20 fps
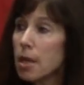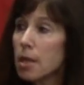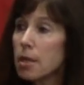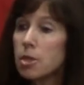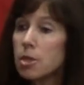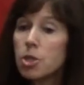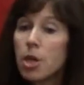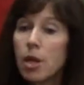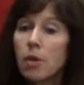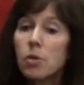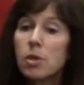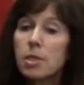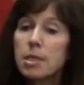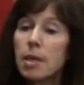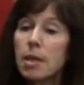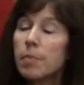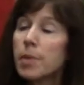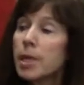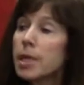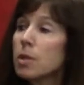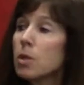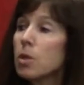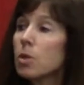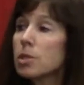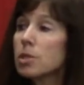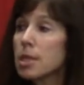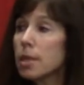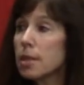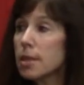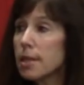The General Assembly
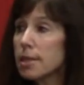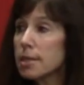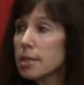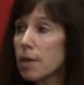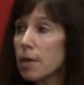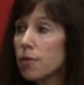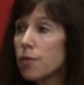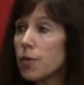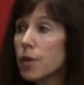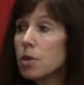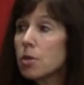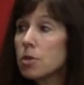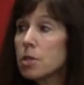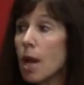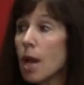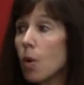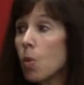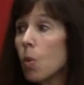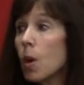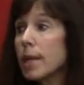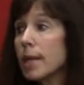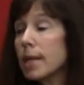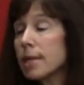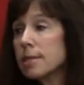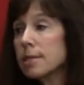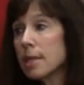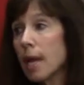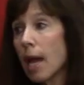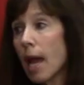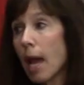looks at this and figures out what
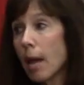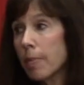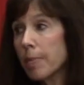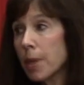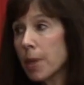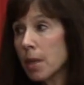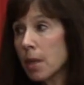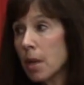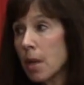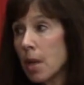needs to happen.